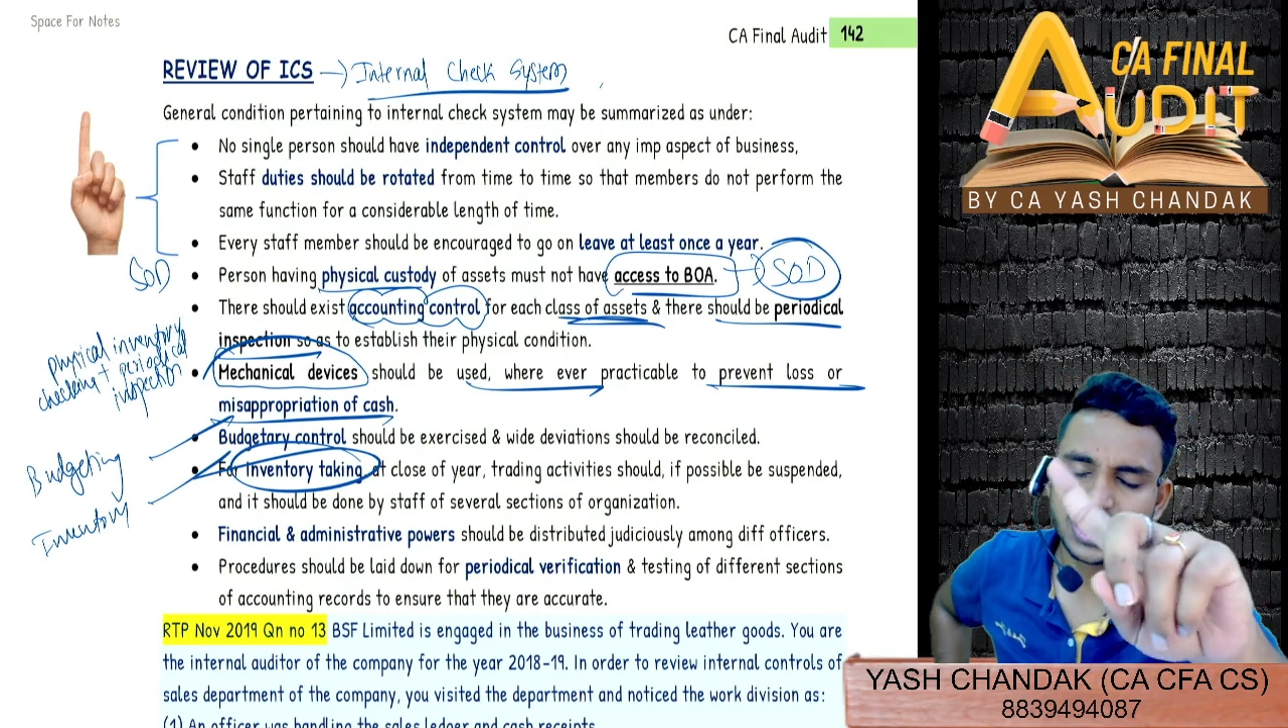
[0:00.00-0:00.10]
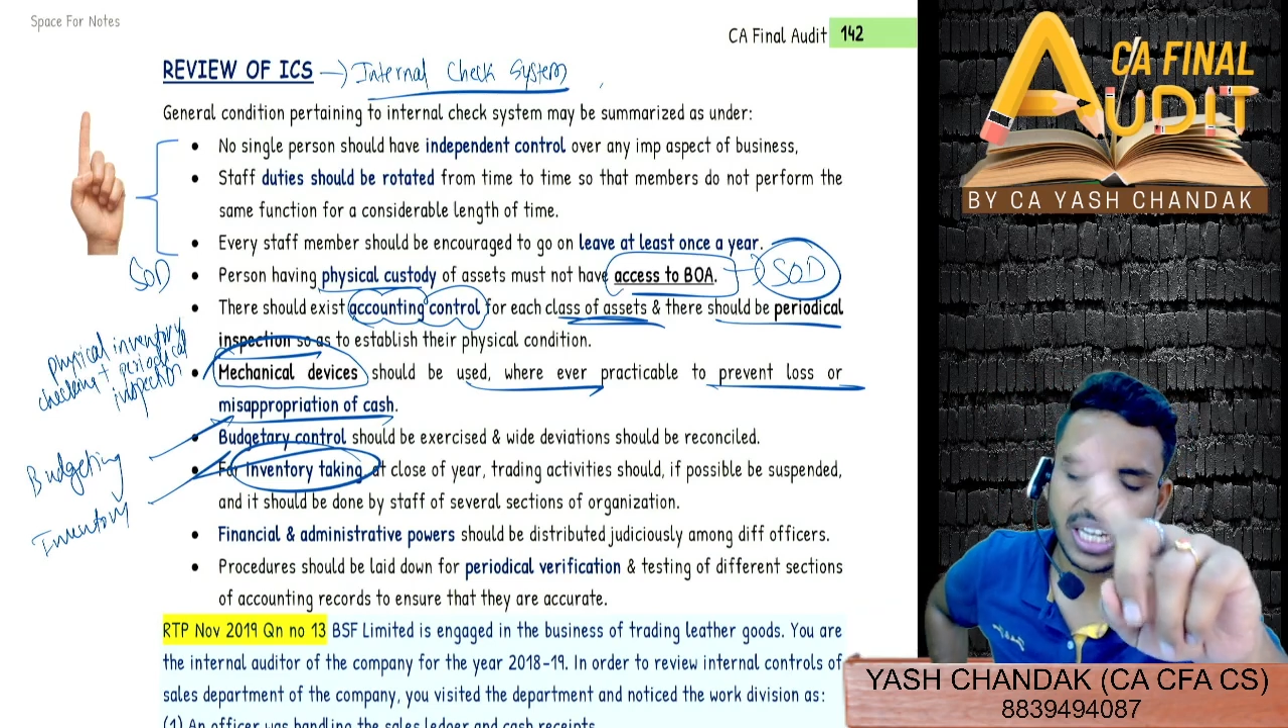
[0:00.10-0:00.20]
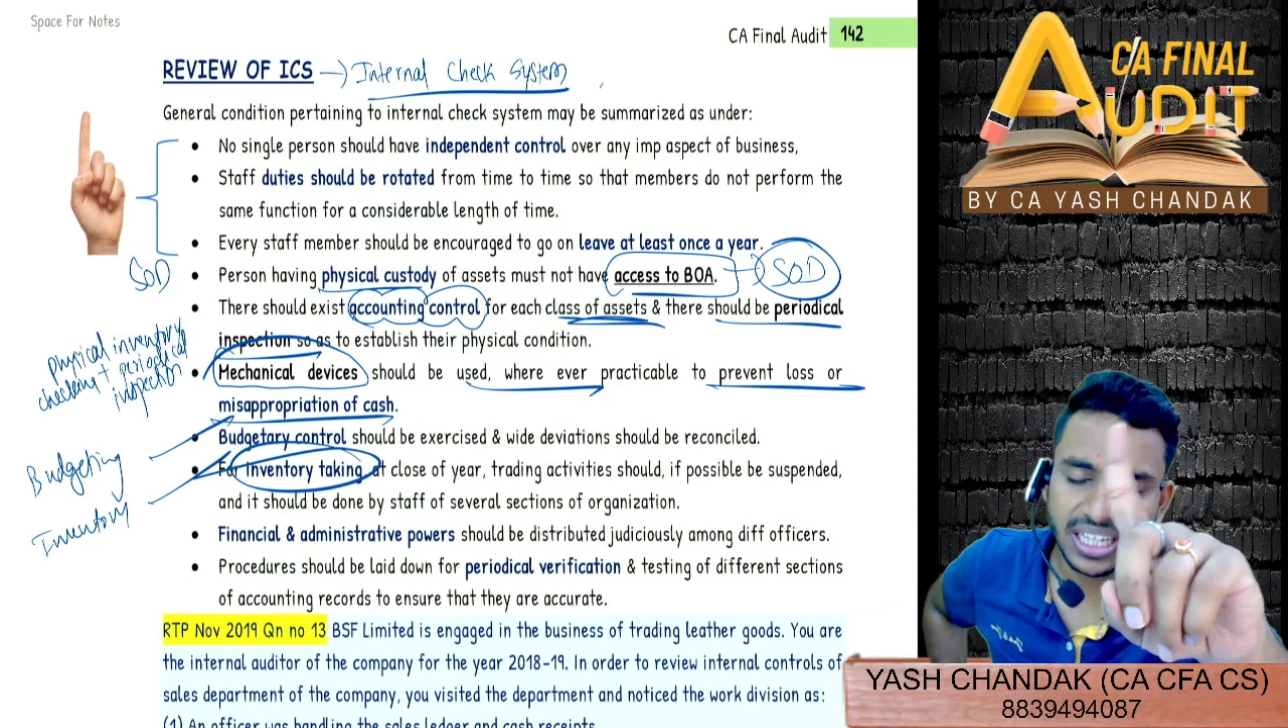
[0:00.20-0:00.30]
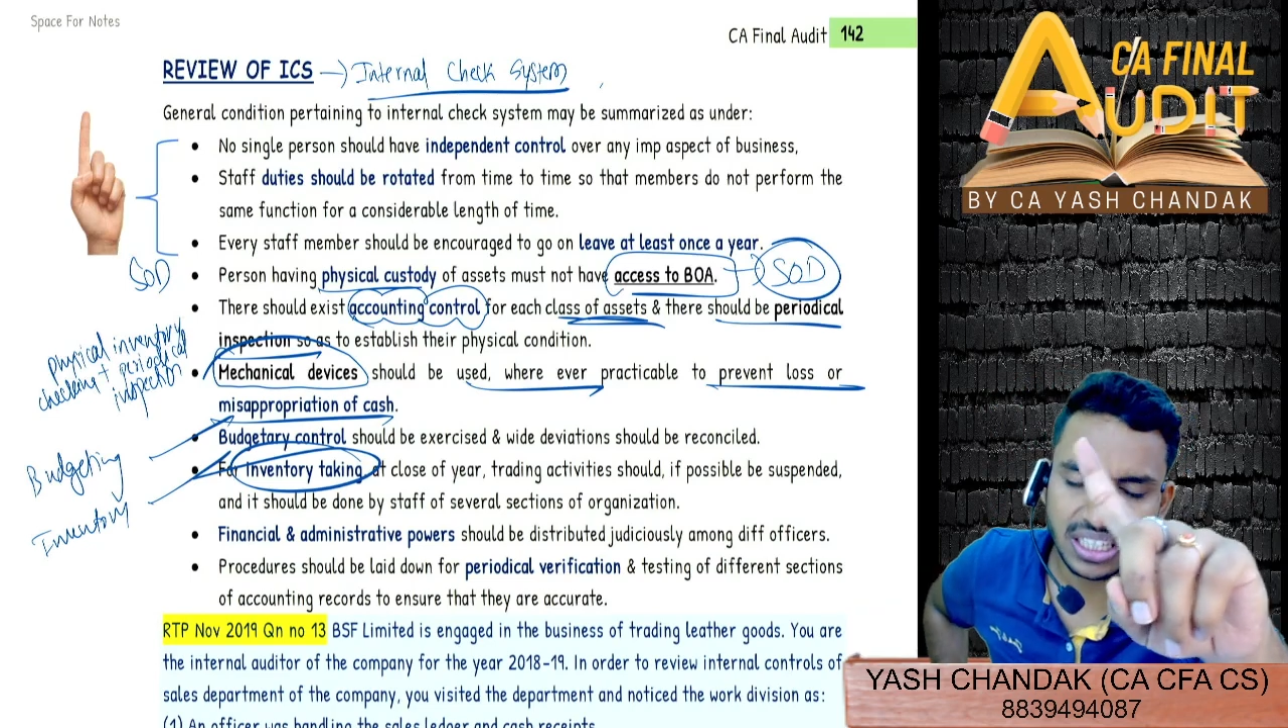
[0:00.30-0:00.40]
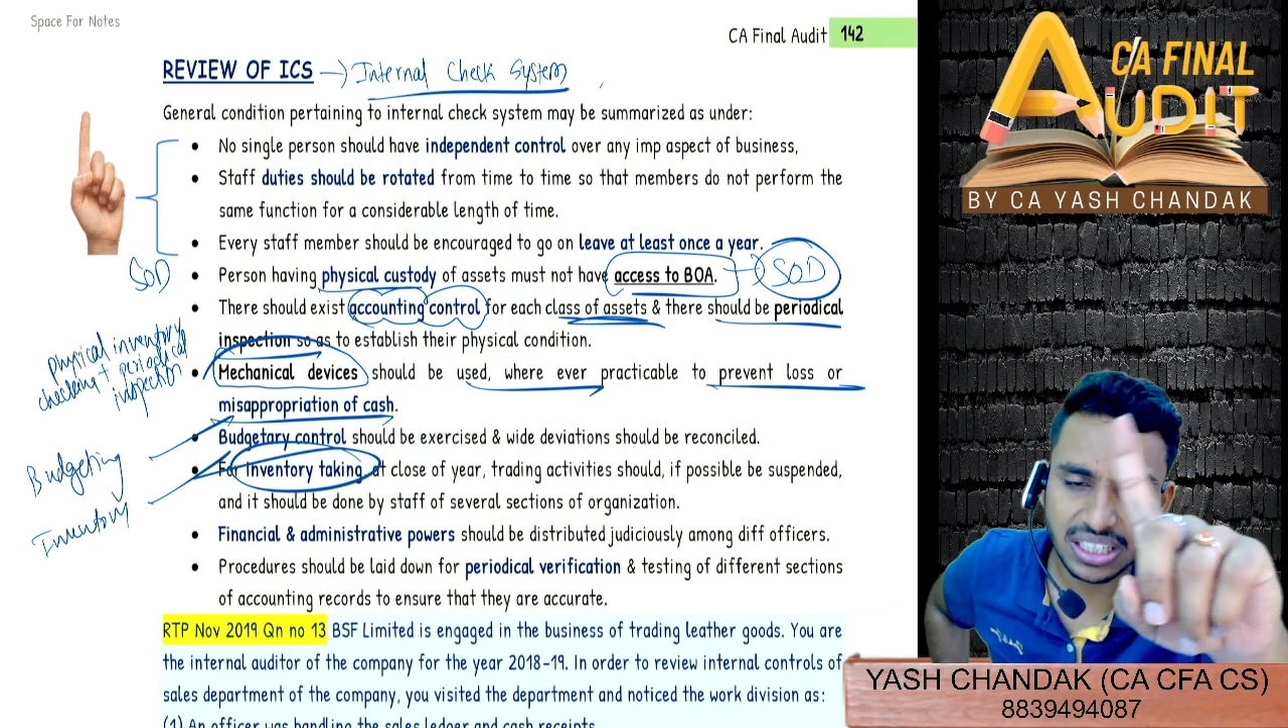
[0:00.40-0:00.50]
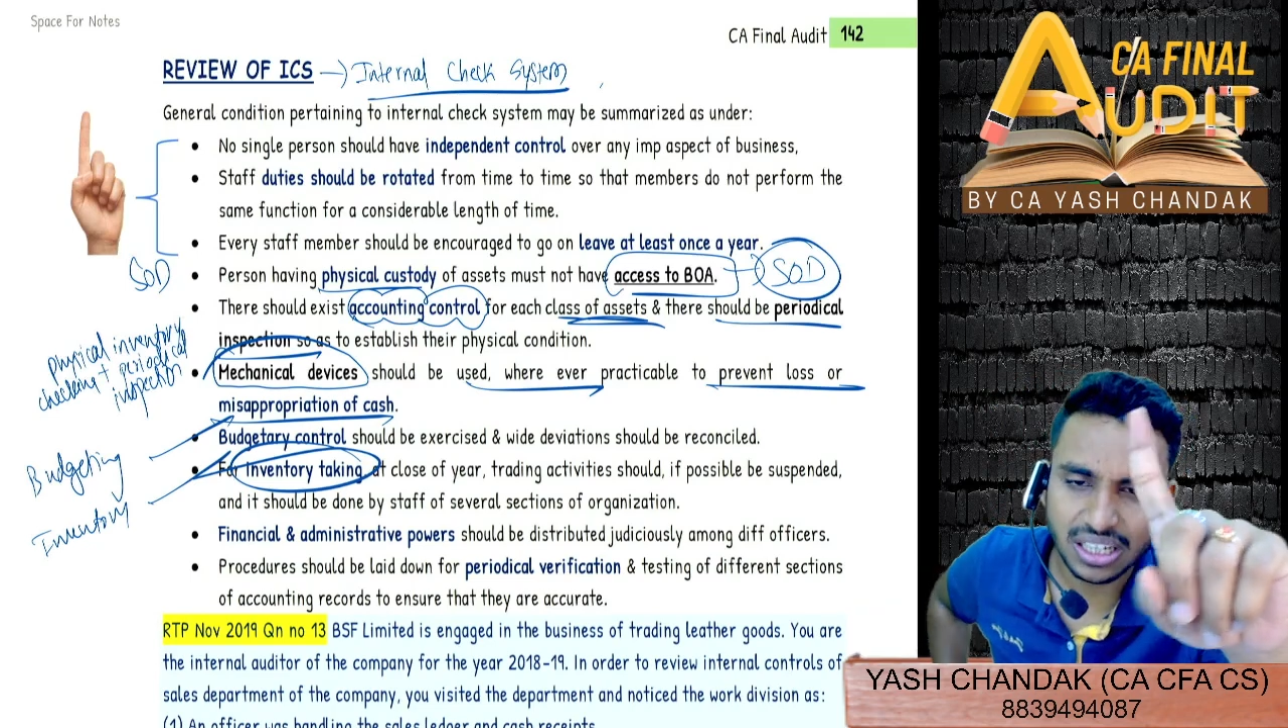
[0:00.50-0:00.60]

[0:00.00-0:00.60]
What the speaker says: shall handle the